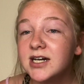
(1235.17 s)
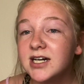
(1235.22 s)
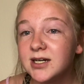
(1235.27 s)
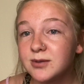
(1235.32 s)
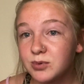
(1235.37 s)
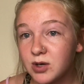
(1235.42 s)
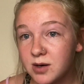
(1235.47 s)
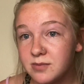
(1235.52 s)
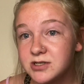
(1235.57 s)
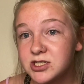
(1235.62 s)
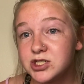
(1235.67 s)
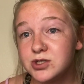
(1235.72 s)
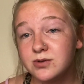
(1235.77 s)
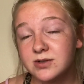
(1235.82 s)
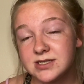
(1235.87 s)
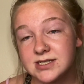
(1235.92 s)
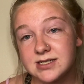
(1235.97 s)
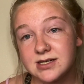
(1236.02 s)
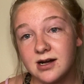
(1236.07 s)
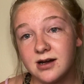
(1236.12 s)
I promise you
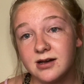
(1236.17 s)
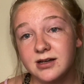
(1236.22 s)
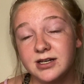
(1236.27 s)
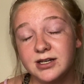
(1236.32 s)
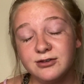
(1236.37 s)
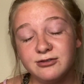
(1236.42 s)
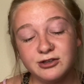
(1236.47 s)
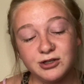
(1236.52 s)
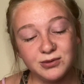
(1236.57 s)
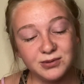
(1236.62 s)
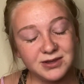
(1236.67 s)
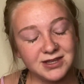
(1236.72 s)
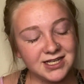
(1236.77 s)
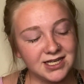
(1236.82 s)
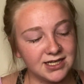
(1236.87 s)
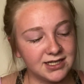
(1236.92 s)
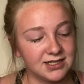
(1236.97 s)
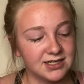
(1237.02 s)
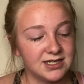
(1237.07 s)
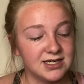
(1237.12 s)
it's not. And if you
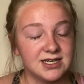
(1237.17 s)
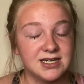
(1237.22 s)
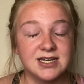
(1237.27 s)
think